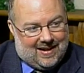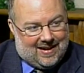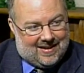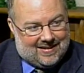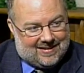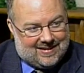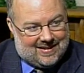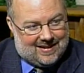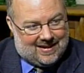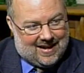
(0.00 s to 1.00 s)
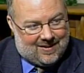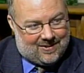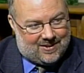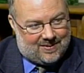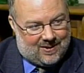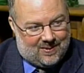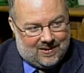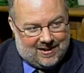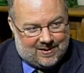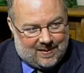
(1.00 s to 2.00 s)
as the average for
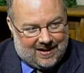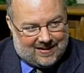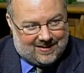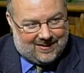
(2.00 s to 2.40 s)
only Hispanic